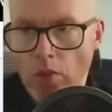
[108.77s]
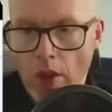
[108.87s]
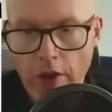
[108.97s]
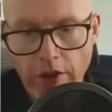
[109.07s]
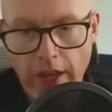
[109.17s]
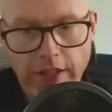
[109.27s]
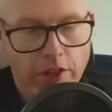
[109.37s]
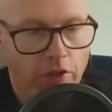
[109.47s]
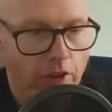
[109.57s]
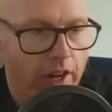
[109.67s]
Okay,
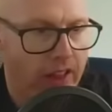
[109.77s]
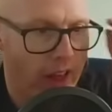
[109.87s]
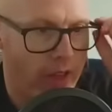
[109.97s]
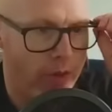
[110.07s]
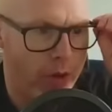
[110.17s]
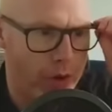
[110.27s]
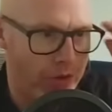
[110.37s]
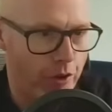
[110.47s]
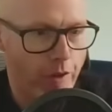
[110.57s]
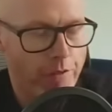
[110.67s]
so running that through
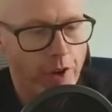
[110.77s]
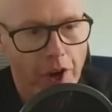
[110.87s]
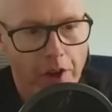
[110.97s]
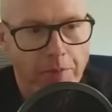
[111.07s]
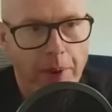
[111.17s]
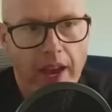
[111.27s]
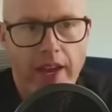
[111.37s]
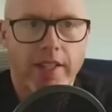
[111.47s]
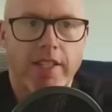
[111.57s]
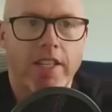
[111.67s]
for a
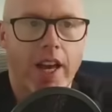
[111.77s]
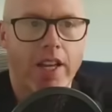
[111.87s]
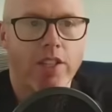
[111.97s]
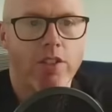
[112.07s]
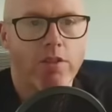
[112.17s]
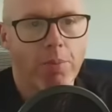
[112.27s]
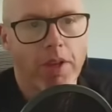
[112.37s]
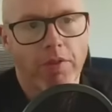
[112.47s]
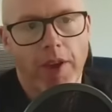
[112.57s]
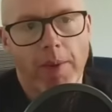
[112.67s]
5-bed detached
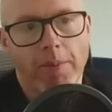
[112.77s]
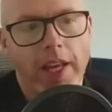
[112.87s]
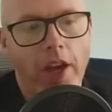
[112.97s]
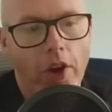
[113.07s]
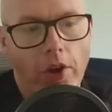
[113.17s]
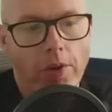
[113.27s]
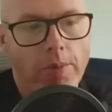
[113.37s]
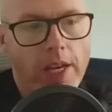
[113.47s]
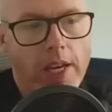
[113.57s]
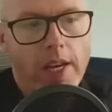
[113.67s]
big family
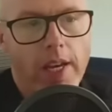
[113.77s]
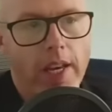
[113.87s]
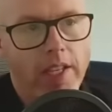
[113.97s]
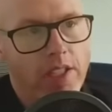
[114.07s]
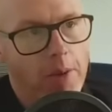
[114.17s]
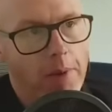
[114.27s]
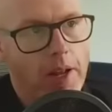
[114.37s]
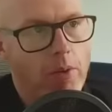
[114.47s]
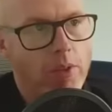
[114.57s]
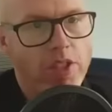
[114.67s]
home, it's coming
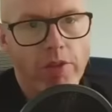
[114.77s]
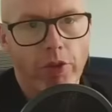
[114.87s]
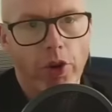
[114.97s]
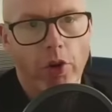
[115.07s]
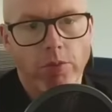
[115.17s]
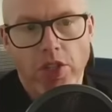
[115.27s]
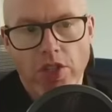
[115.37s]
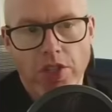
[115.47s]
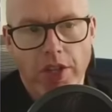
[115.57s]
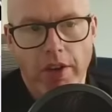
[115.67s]
out with different
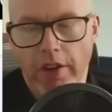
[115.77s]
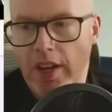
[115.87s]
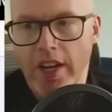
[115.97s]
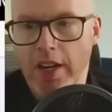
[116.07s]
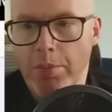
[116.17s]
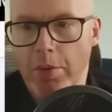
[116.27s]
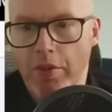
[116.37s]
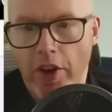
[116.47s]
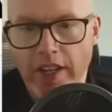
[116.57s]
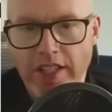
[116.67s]
options. They're clearly
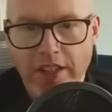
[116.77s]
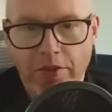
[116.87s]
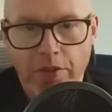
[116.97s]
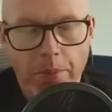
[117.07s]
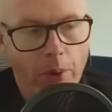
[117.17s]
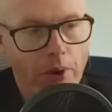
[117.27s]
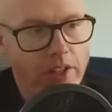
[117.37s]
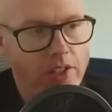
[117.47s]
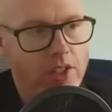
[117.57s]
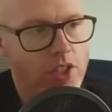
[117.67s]
providing different
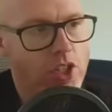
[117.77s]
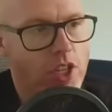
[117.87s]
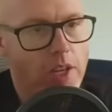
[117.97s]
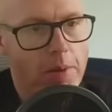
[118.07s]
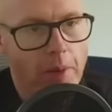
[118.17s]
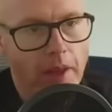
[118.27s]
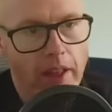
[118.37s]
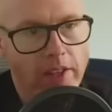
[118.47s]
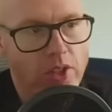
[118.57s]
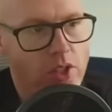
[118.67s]
boilers this year, but
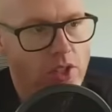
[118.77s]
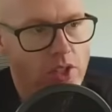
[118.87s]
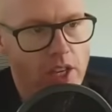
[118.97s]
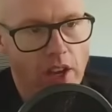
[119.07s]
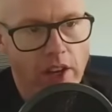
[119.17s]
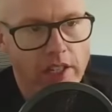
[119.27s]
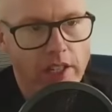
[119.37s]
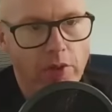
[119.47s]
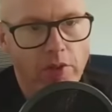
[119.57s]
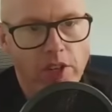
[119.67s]
that's good to see.
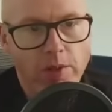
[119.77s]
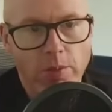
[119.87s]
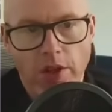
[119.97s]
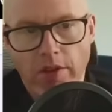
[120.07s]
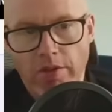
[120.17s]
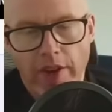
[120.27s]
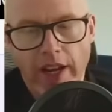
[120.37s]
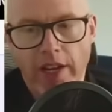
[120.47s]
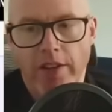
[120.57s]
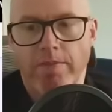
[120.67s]
Ideal, Viessmann,
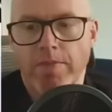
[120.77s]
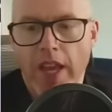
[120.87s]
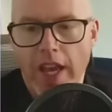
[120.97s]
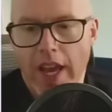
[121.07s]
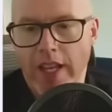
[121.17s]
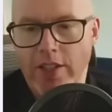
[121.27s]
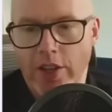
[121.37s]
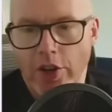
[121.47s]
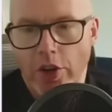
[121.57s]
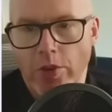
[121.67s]
Vaillant,
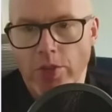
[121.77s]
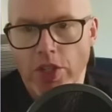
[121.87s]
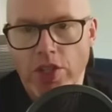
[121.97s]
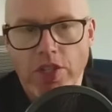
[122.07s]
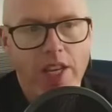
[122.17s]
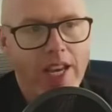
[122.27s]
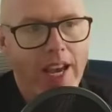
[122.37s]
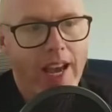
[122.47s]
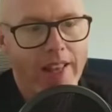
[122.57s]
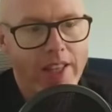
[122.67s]
excellent options.
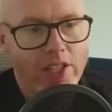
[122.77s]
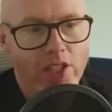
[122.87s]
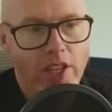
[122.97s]
And this year